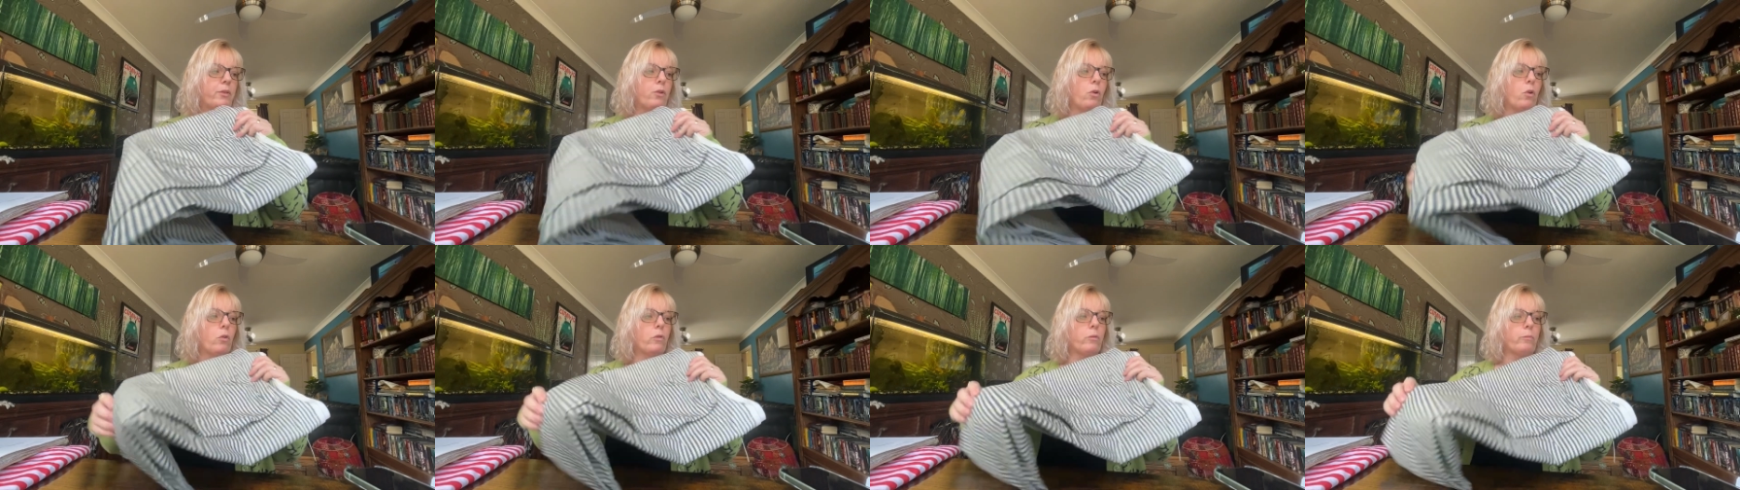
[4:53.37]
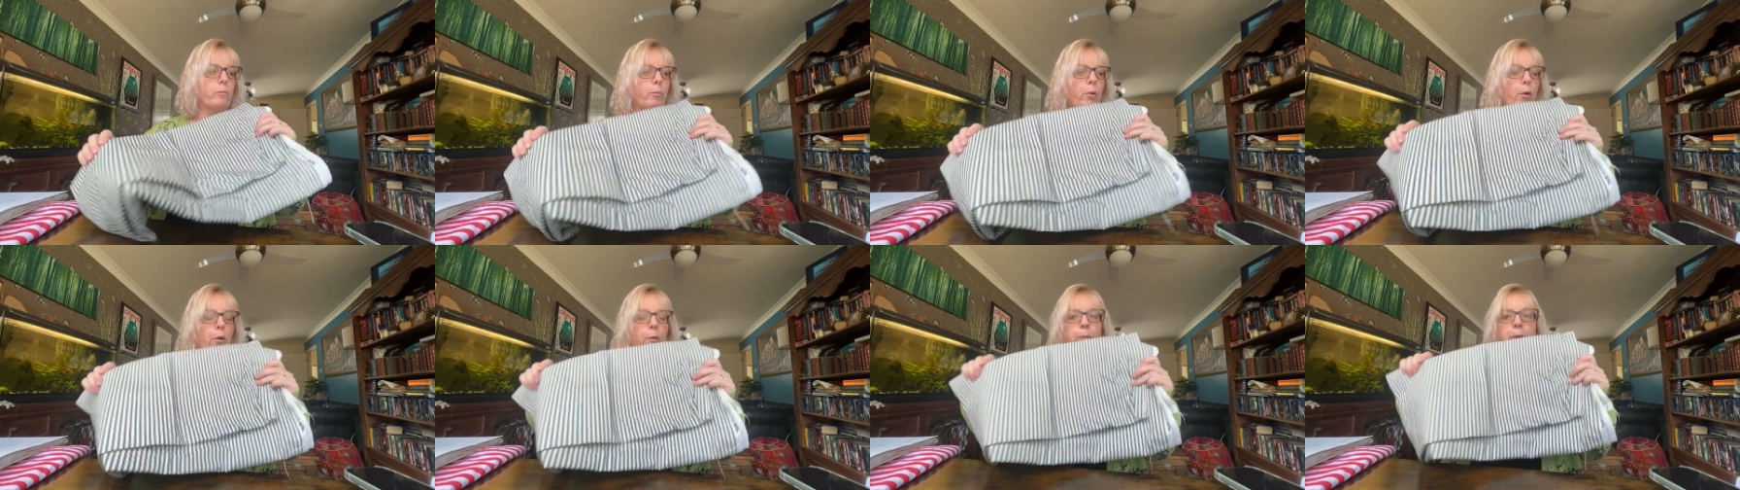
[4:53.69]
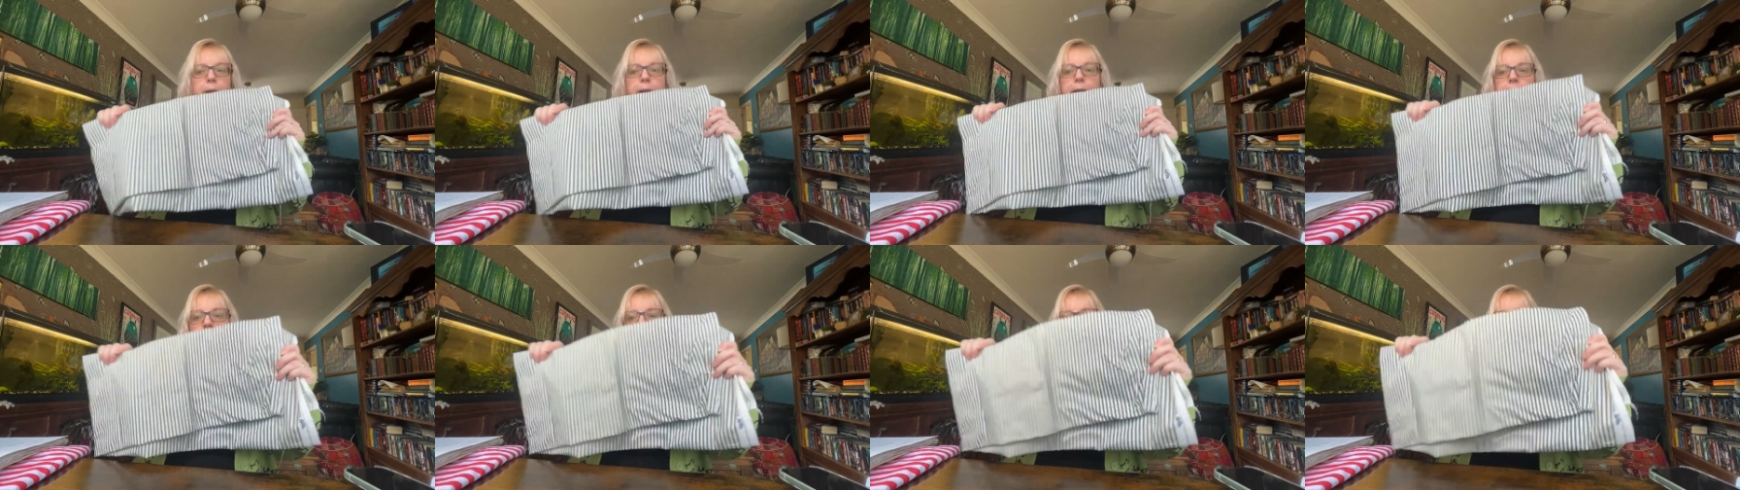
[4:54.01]
cotton
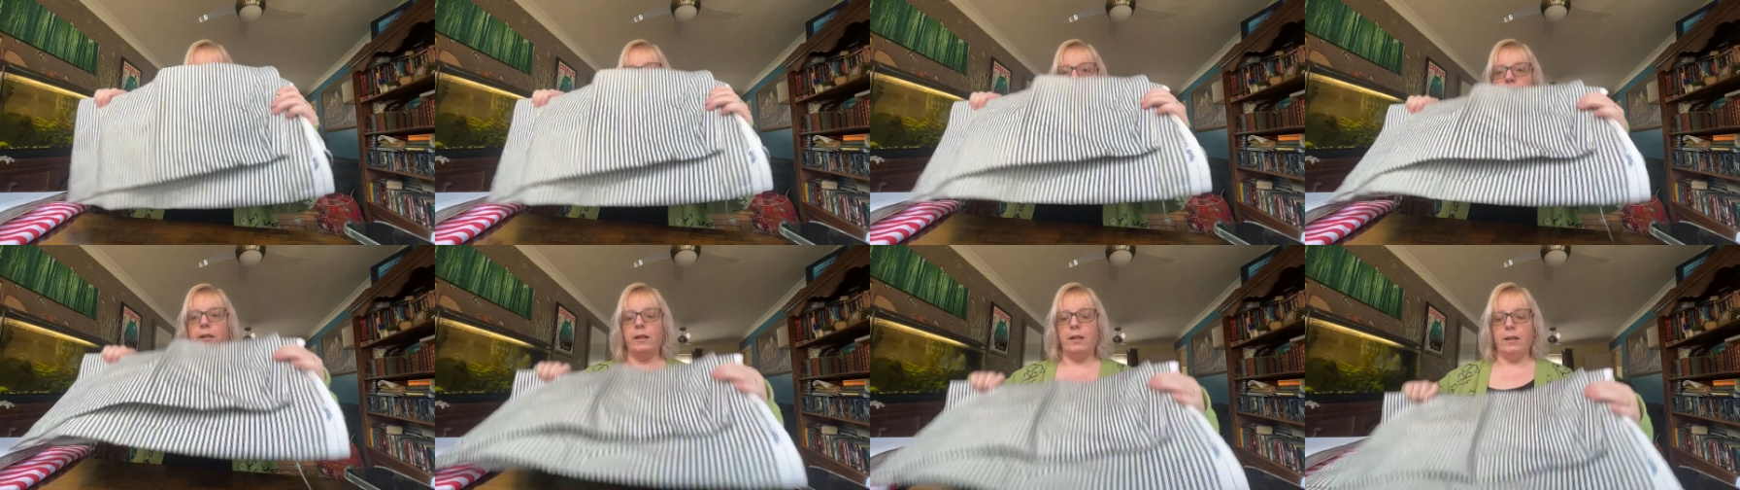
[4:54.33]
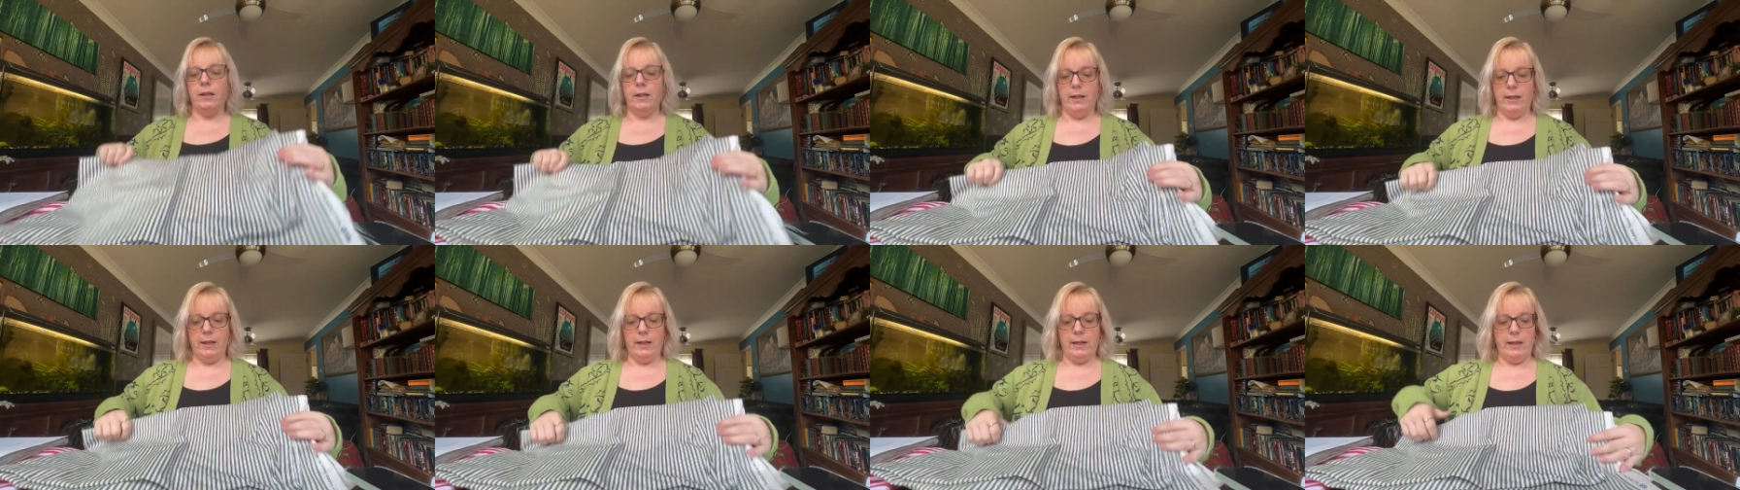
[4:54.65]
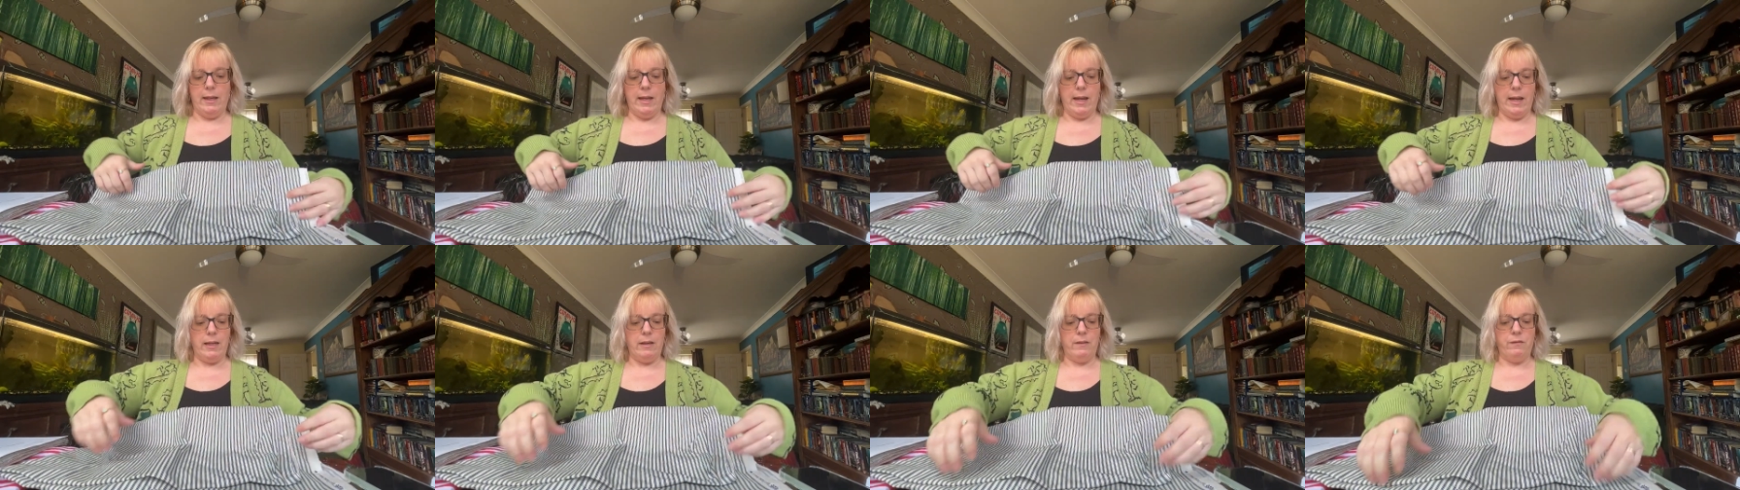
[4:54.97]
poplin in
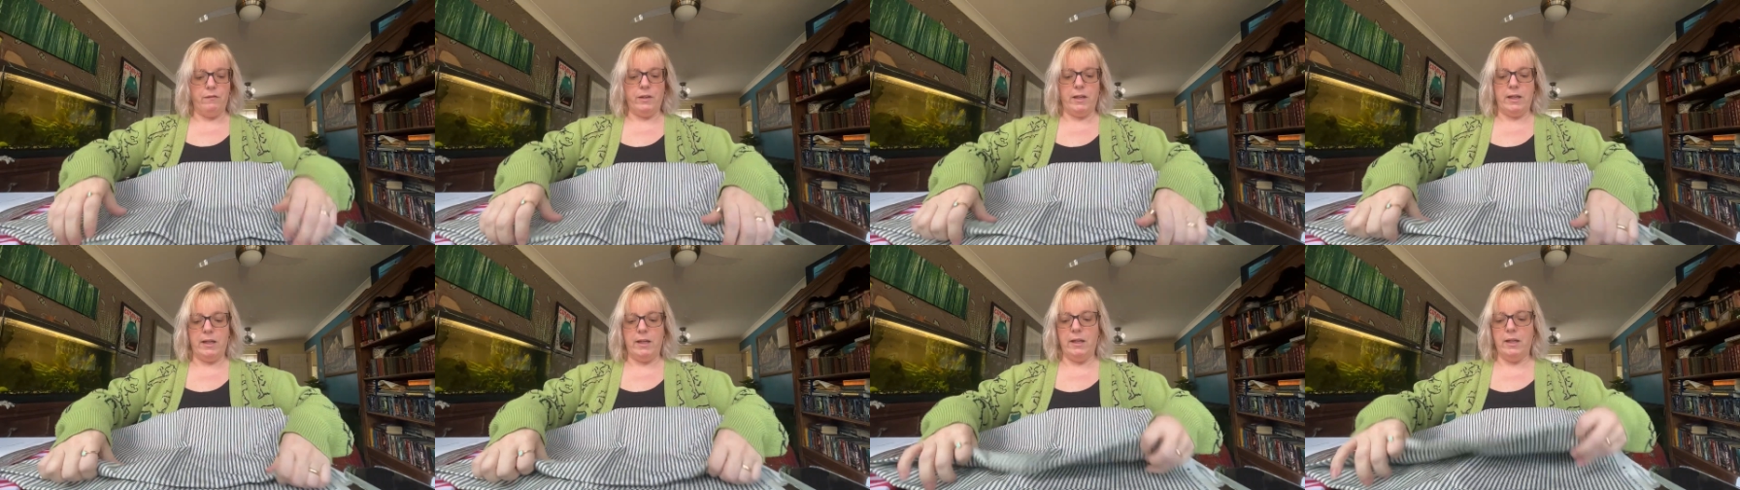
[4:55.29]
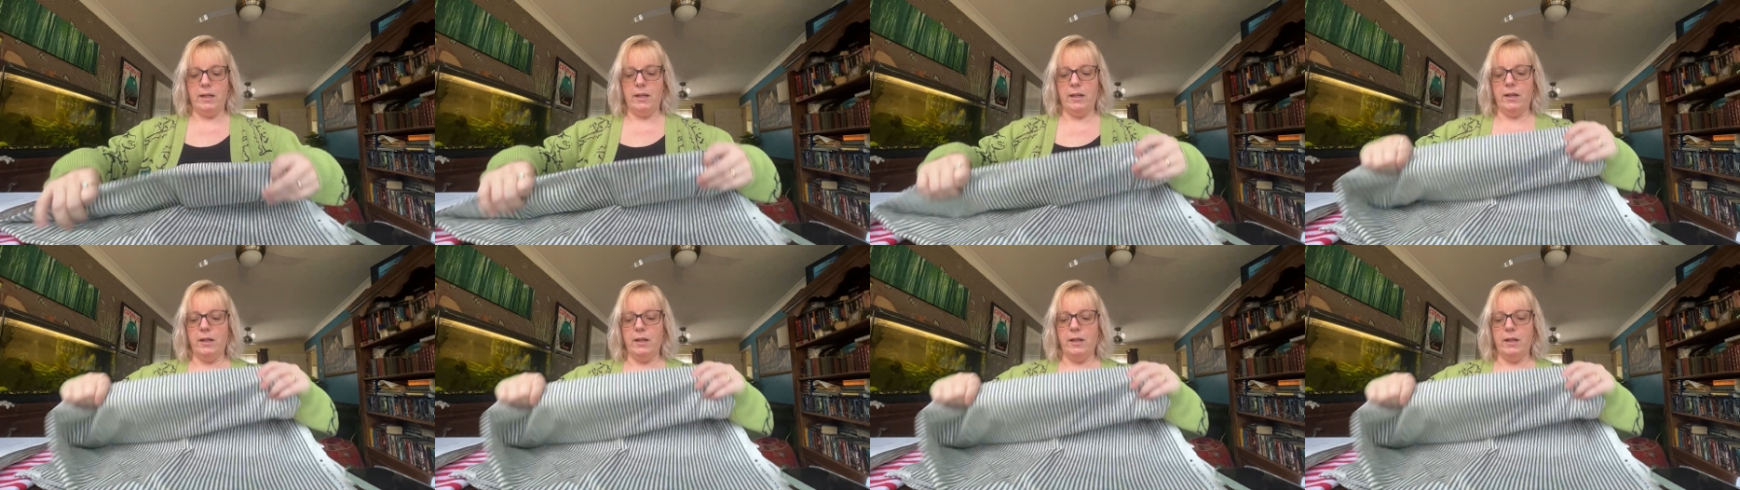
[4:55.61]
navy.